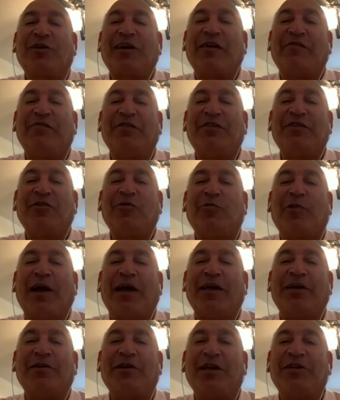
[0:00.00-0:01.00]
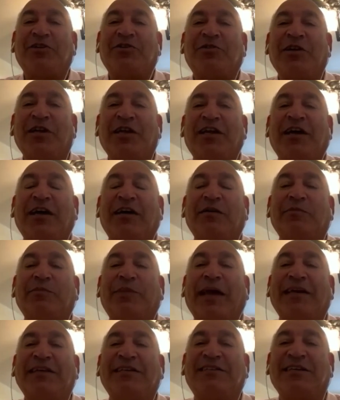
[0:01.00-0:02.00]
everything away and literally cut and
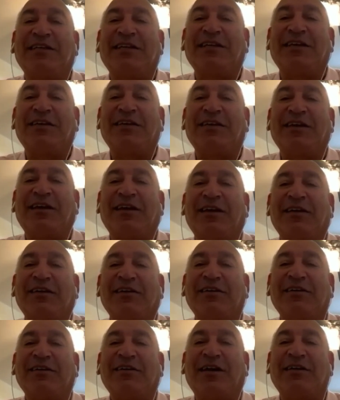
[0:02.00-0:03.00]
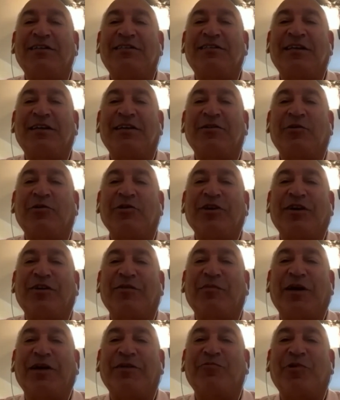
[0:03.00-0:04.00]
pasted it. And I said, look, young
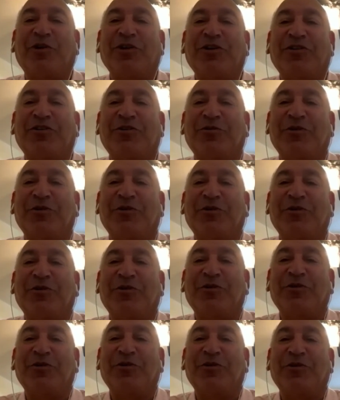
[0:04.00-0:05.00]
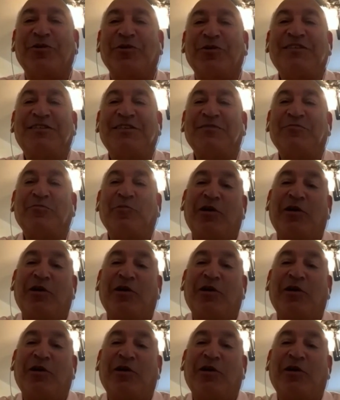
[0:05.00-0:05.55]
man, what you're doing is not. I said,